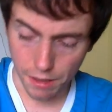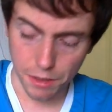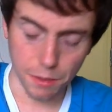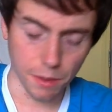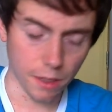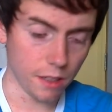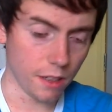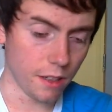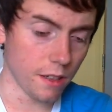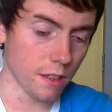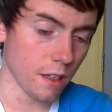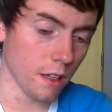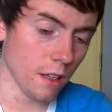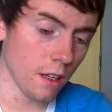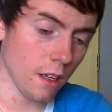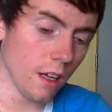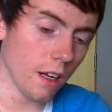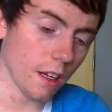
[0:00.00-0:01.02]
Twilight,
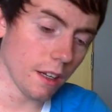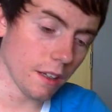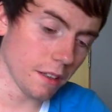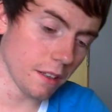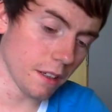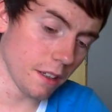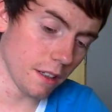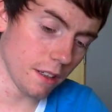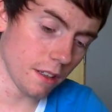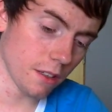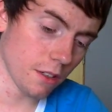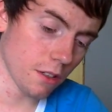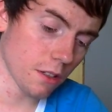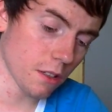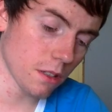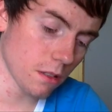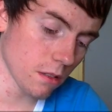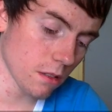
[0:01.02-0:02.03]
and
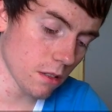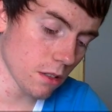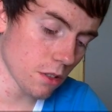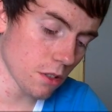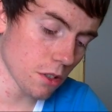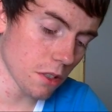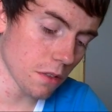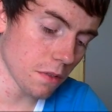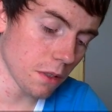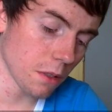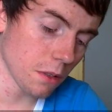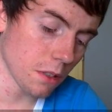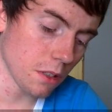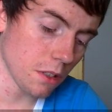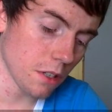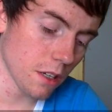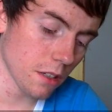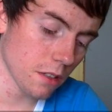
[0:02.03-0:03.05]
just a few
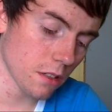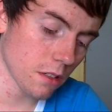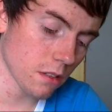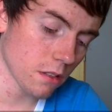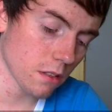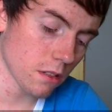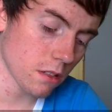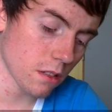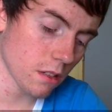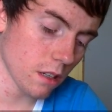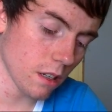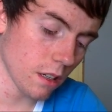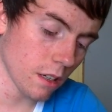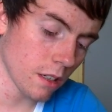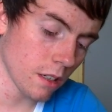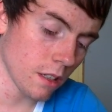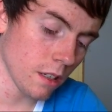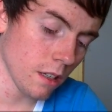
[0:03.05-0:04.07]
suggestions.
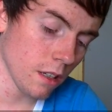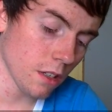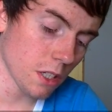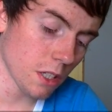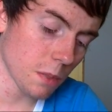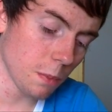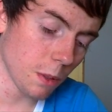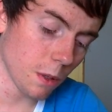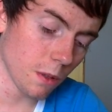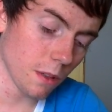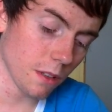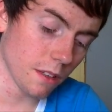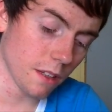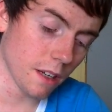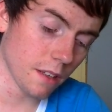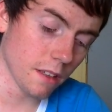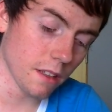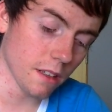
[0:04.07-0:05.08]
Spore
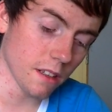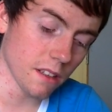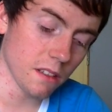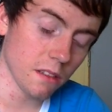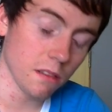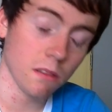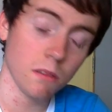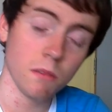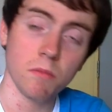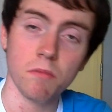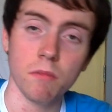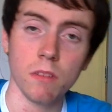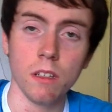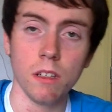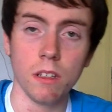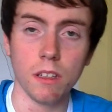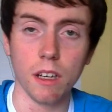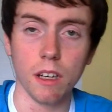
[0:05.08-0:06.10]
and Dandelion,
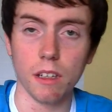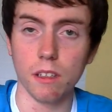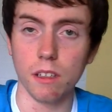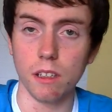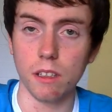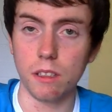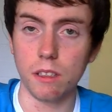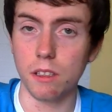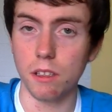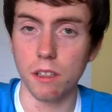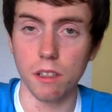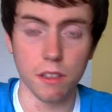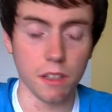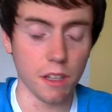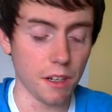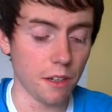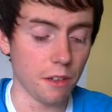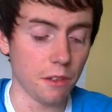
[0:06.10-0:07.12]
that because
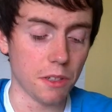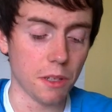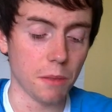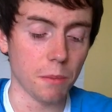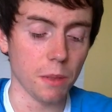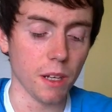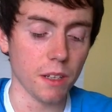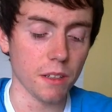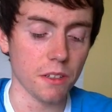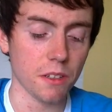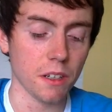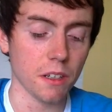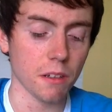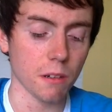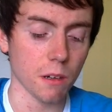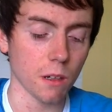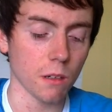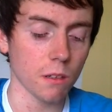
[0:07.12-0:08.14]
they're used in Plant
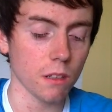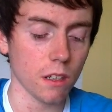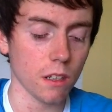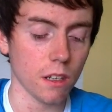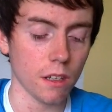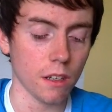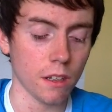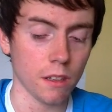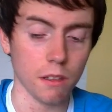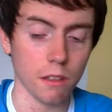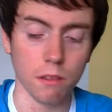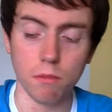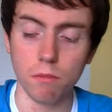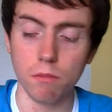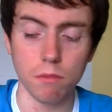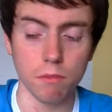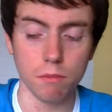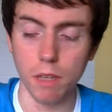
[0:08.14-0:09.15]
Synchro.
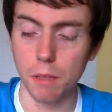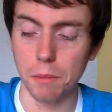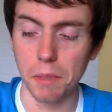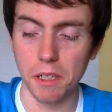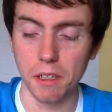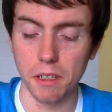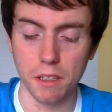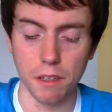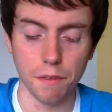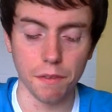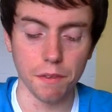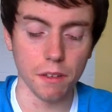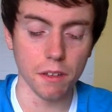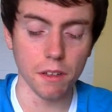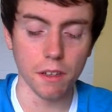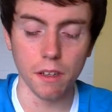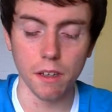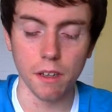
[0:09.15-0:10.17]
Maybe a
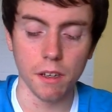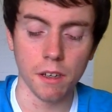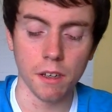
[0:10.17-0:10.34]
different